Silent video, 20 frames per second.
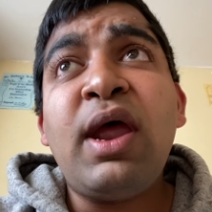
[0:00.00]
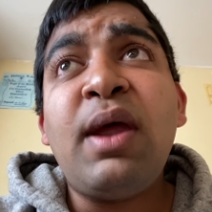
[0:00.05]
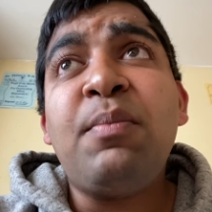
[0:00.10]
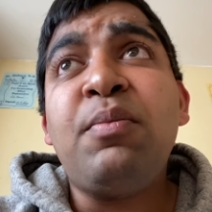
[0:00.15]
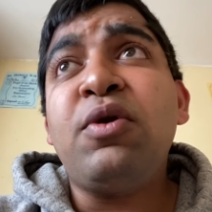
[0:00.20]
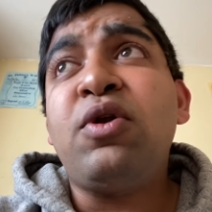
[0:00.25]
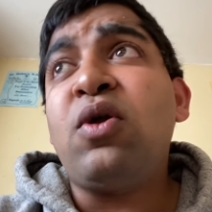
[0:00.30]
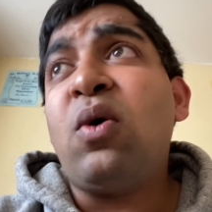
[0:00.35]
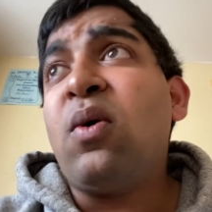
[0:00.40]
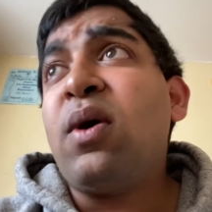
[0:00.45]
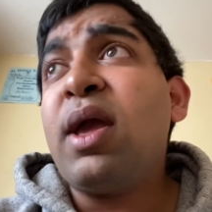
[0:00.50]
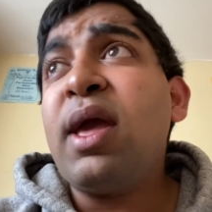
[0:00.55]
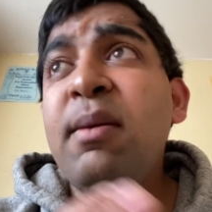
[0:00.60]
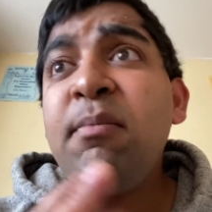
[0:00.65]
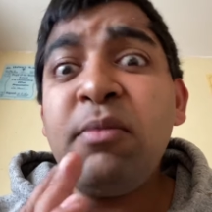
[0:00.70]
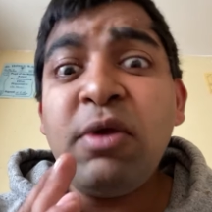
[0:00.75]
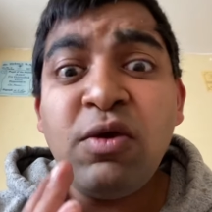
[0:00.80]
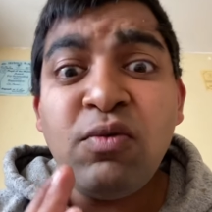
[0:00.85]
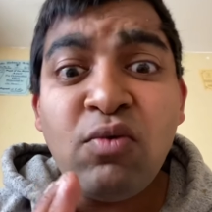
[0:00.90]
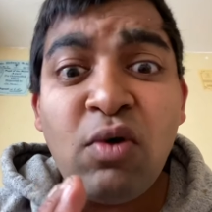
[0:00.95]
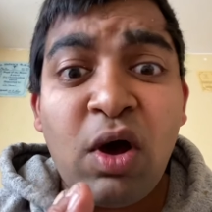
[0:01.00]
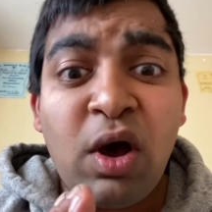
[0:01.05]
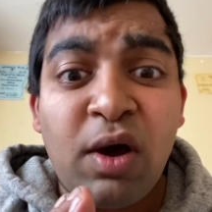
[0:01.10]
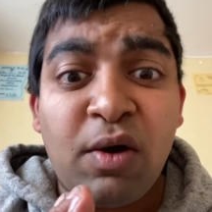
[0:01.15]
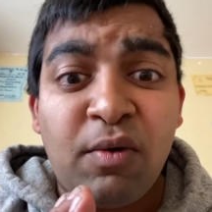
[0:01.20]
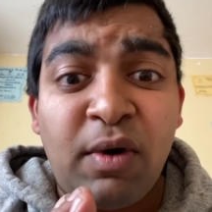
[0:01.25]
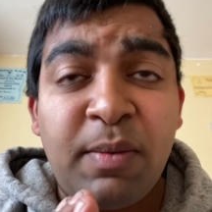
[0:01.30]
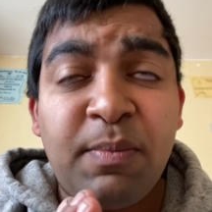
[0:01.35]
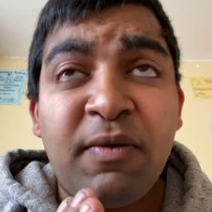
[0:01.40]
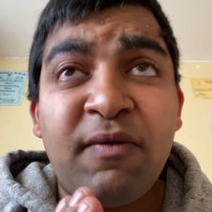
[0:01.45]
But don't get me wrong,
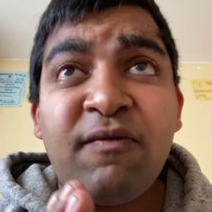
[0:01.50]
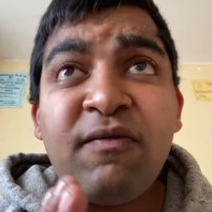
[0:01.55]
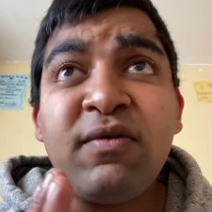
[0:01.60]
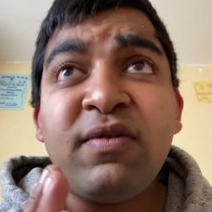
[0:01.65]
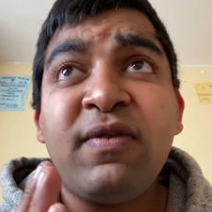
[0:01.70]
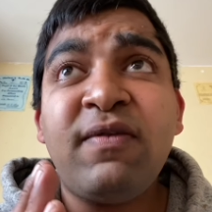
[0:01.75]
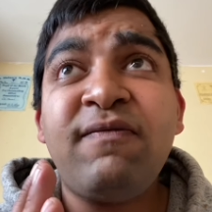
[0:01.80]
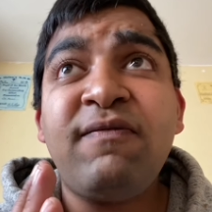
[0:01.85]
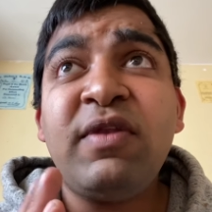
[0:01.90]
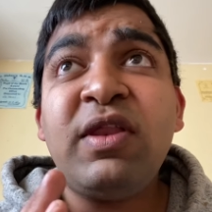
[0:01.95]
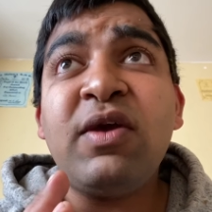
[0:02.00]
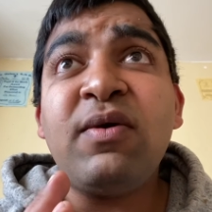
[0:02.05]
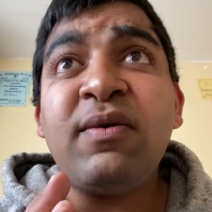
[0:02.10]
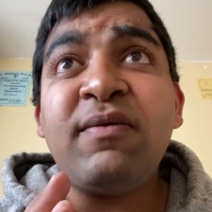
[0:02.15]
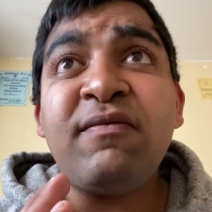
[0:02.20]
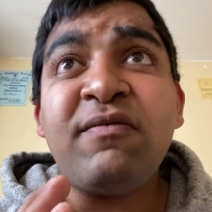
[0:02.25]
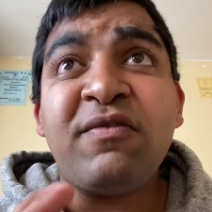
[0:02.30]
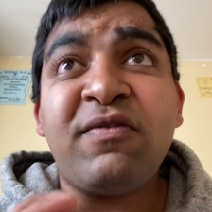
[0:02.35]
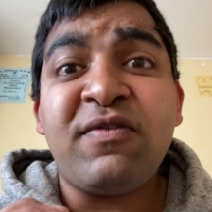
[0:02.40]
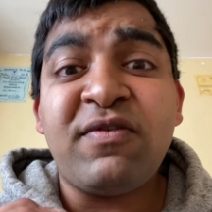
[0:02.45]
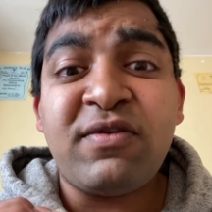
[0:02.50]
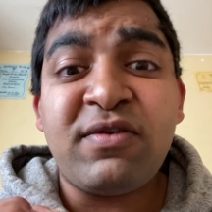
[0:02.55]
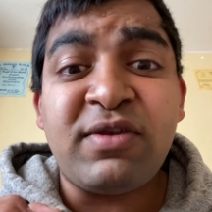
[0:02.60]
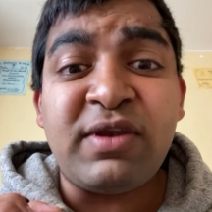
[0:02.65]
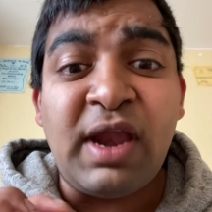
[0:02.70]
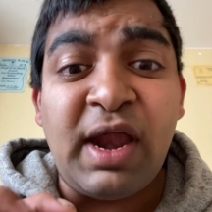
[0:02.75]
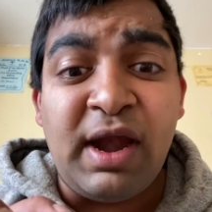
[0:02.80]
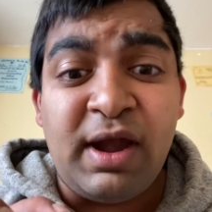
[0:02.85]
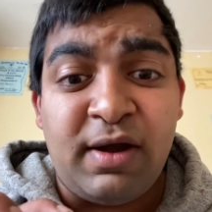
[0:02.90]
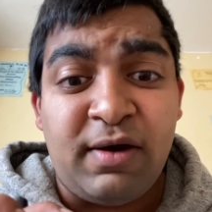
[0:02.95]
right? Before this video even
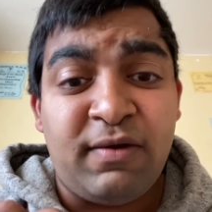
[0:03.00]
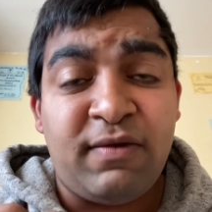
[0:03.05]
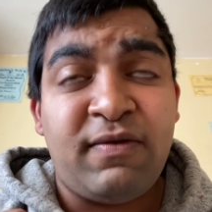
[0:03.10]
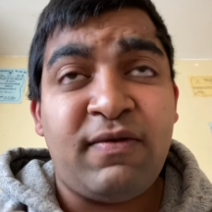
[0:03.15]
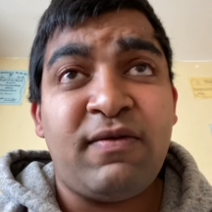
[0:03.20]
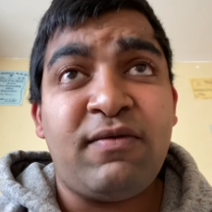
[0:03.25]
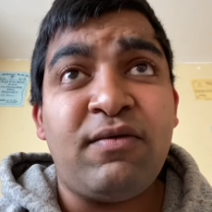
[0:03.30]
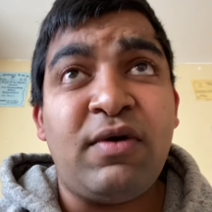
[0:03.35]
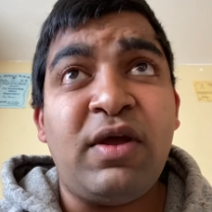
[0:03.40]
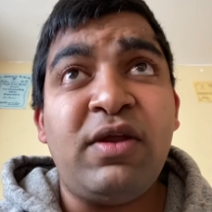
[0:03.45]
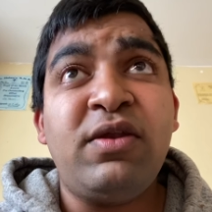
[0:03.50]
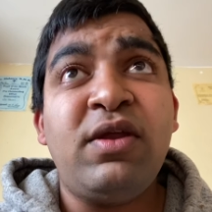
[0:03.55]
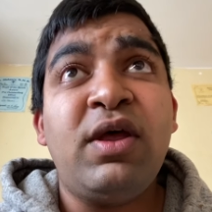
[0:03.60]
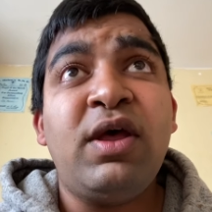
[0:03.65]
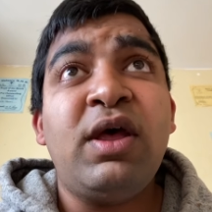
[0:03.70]
starts, right?